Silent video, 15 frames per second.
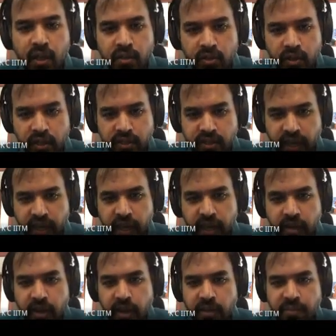So the
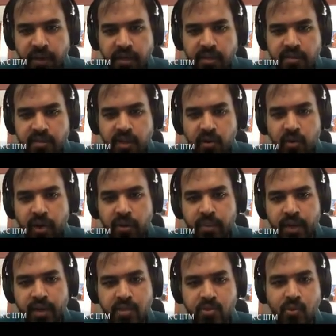second argument is now n
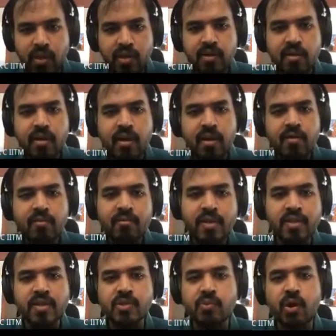minus 1,
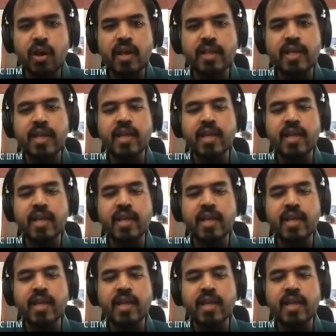which is smaller than